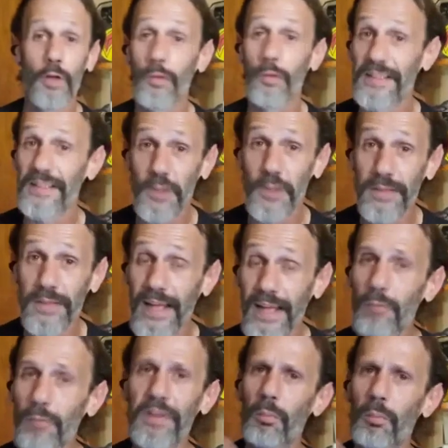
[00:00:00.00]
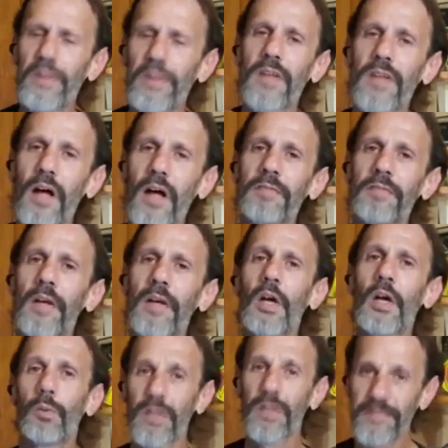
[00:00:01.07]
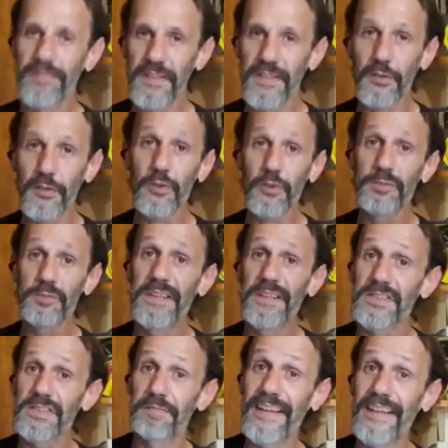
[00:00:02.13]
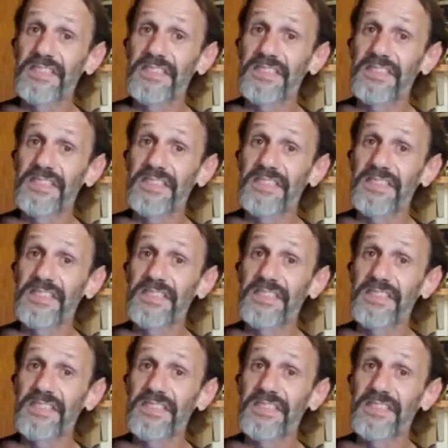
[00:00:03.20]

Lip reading: No, that's okay. We love to hear those, because the